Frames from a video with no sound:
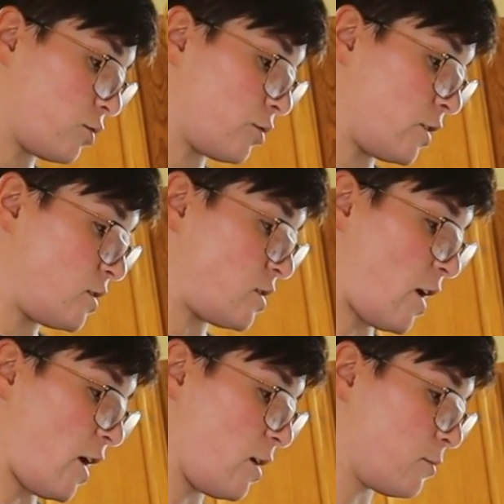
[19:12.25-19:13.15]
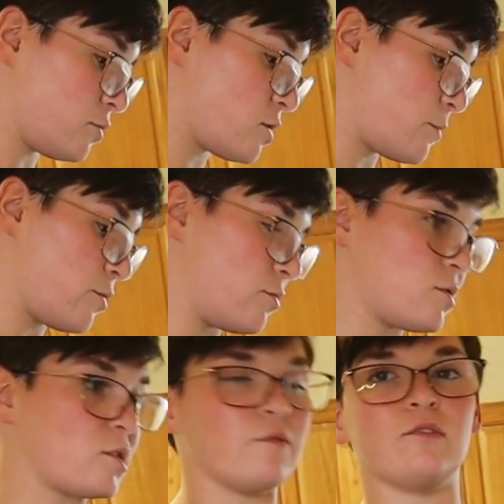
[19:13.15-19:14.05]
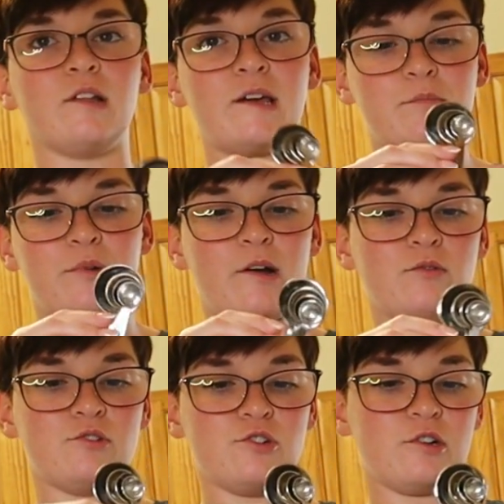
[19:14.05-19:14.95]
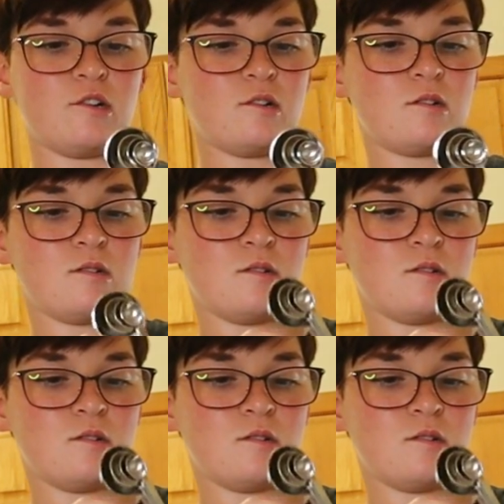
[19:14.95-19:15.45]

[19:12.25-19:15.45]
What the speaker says: 3 tablespoons of light brown sugar.